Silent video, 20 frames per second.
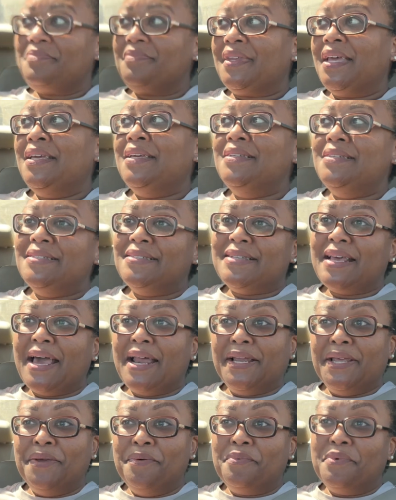he
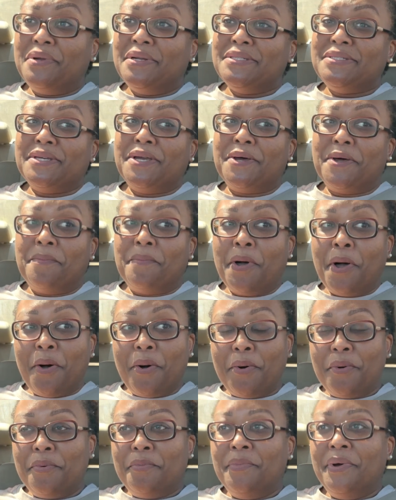decided he wanted to come
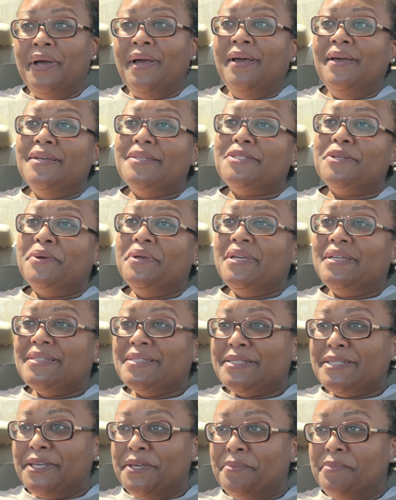home so he could
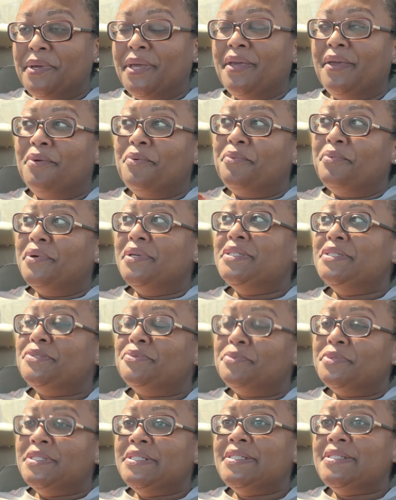see me, which
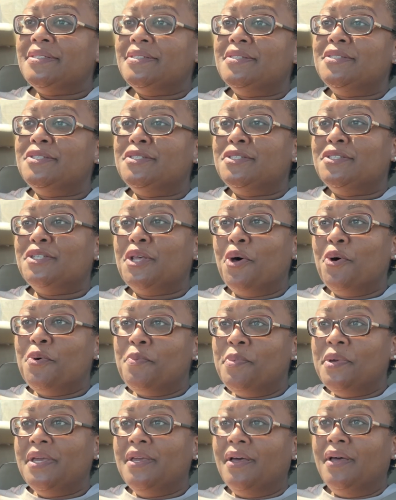was so
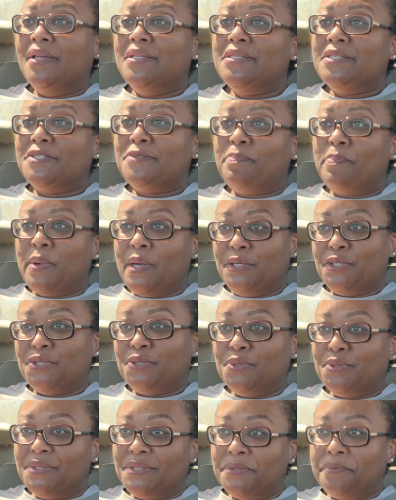beyond
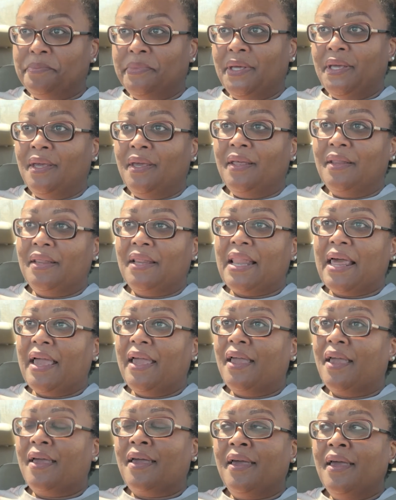special to me.
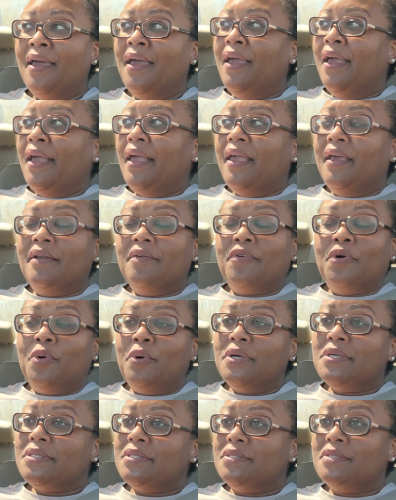Like, and of
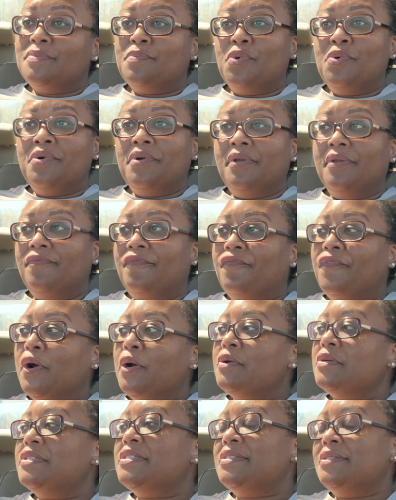course this morning,
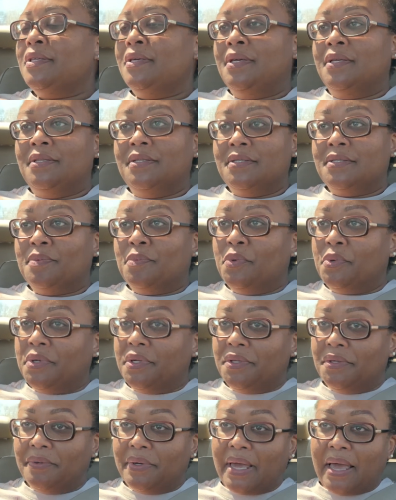first thing this
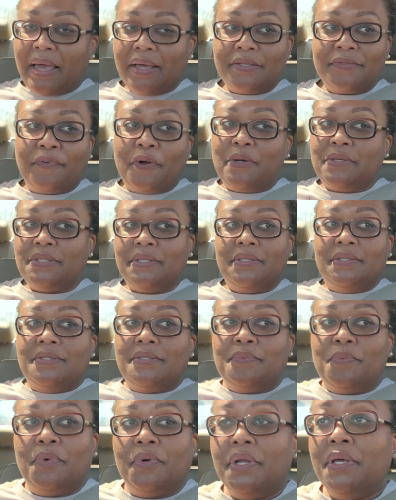morning,
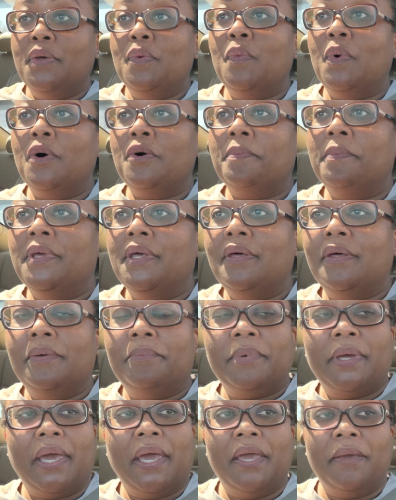he woke me
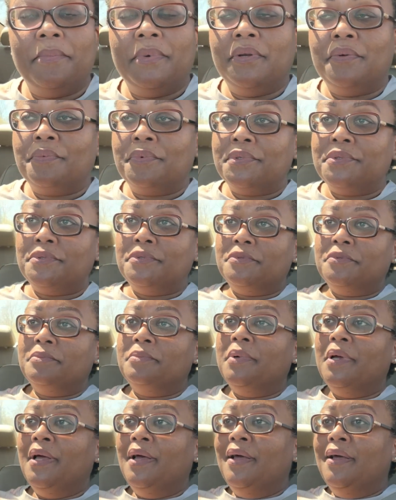up, came in the
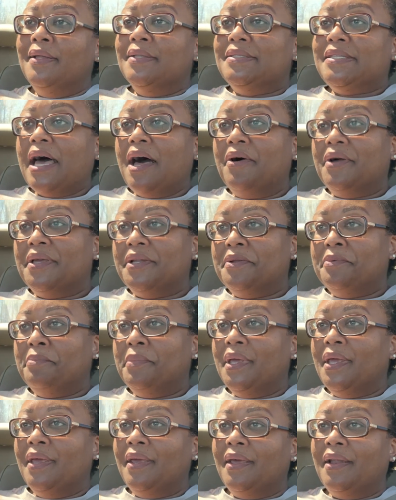room, talking to
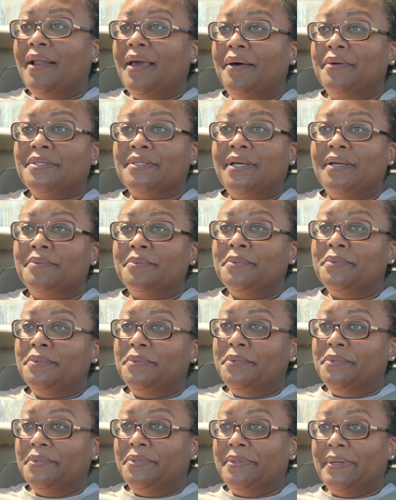me, and I was like,
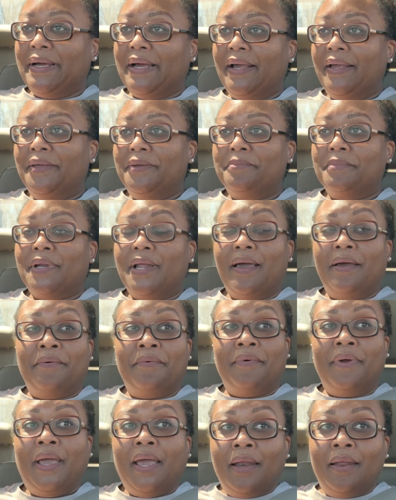woo, I am not
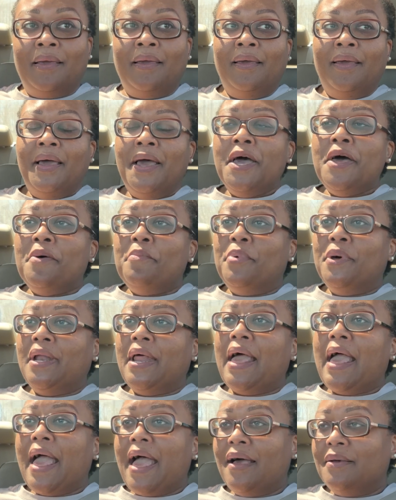ready. But
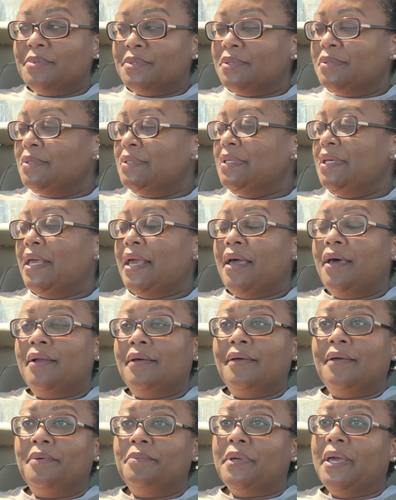I absolutely got
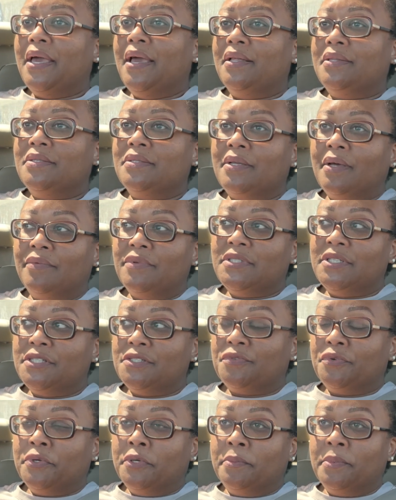up, had this
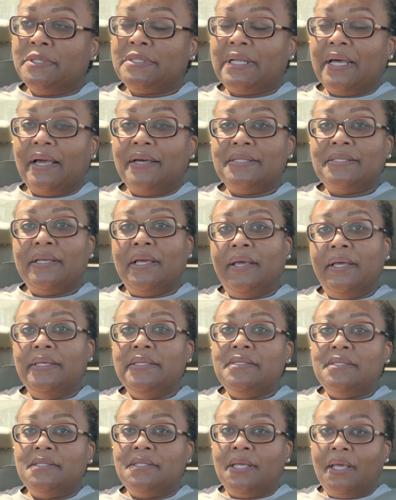conversation with him. It was like I said,
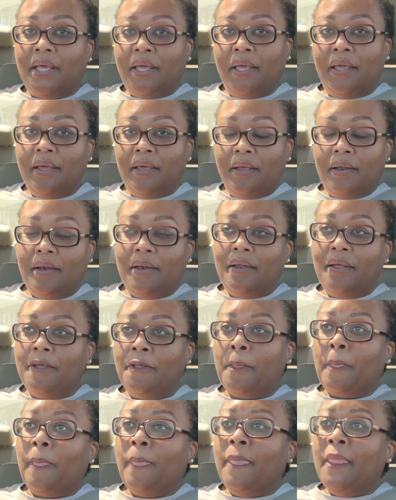he's
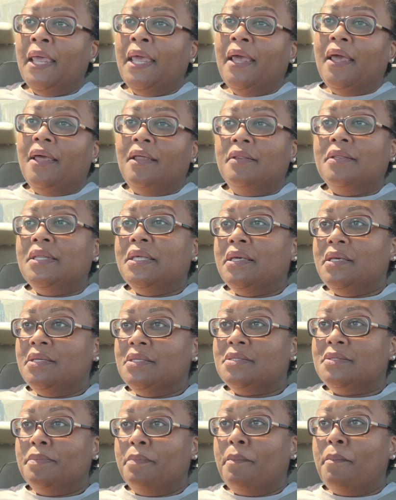10. And
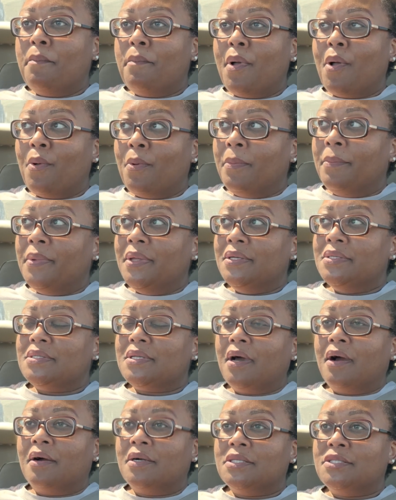these moments
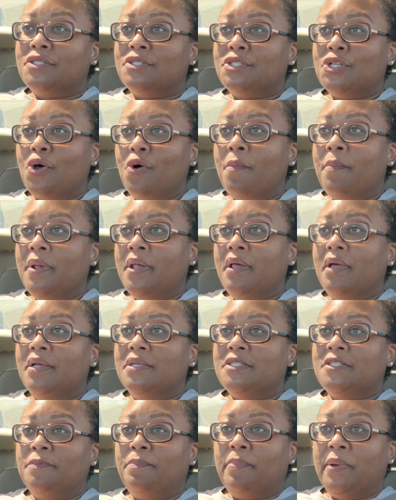are so
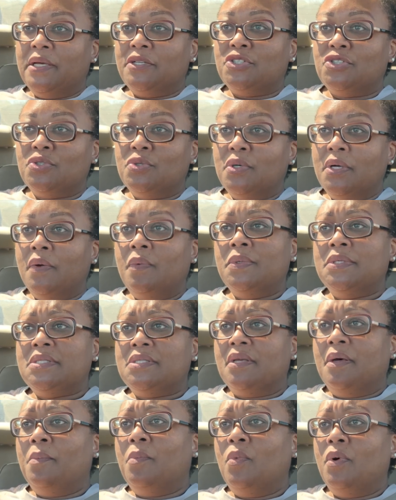beyond special. And when
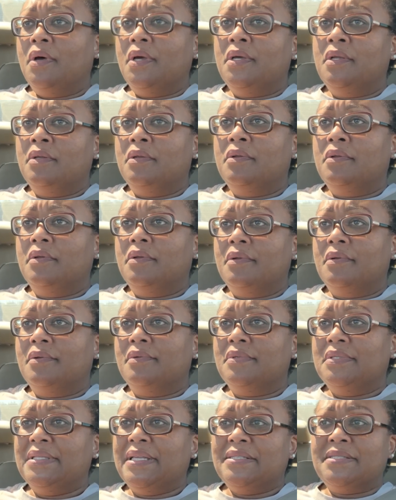
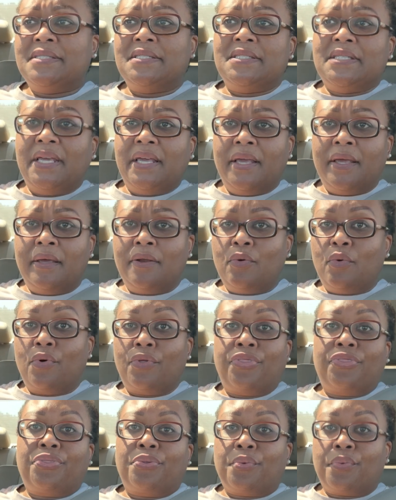someone that's 10 or
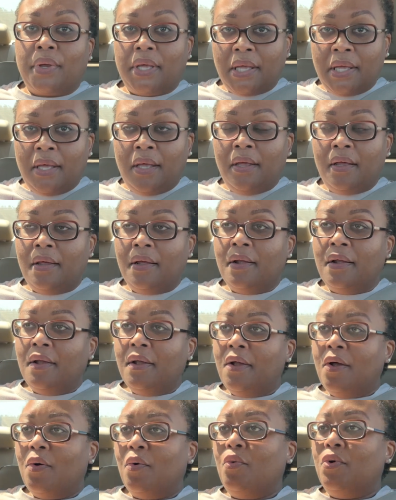3
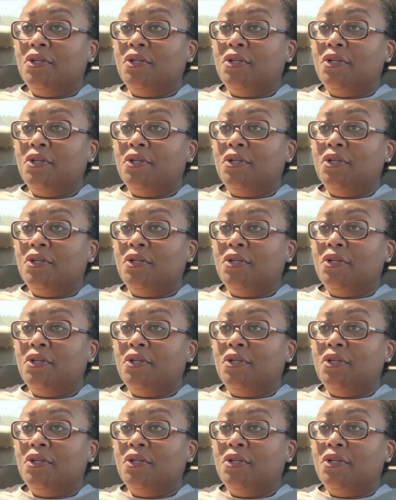or